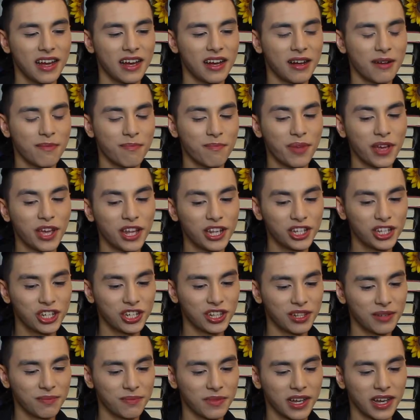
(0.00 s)
um,
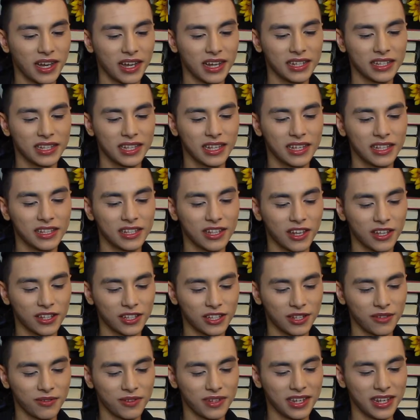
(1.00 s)
pendulum, guys, that is
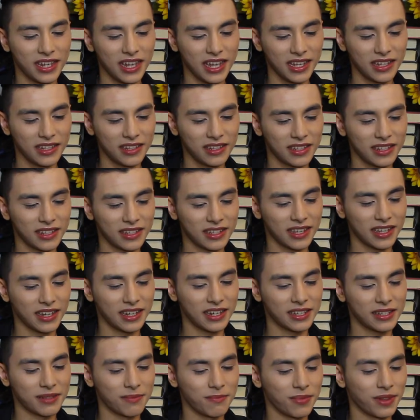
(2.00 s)
also a necklace,
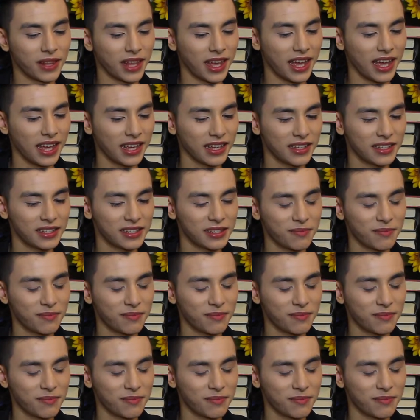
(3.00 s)
and it's black.